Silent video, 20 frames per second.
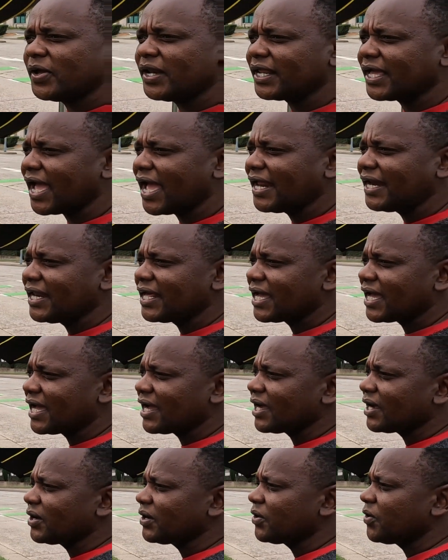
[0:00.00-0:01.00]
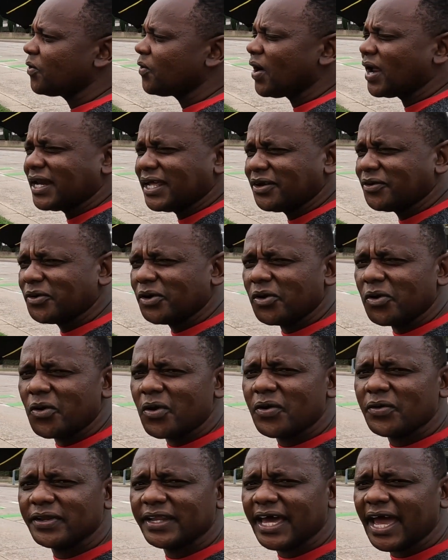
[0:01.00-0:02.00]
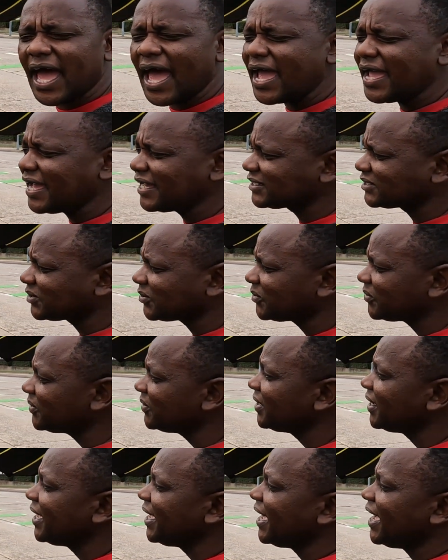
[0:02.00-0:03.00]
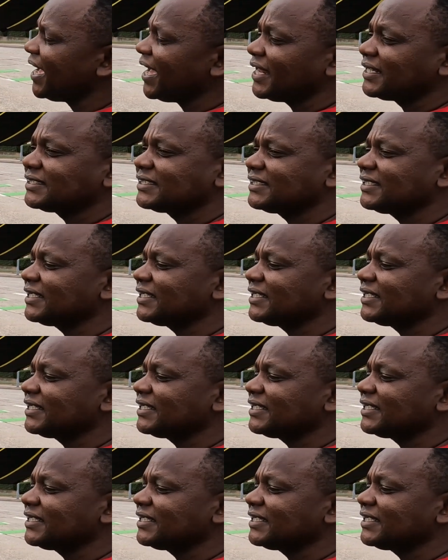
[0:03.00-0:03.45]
we'll kind of go a little lower on the ISO and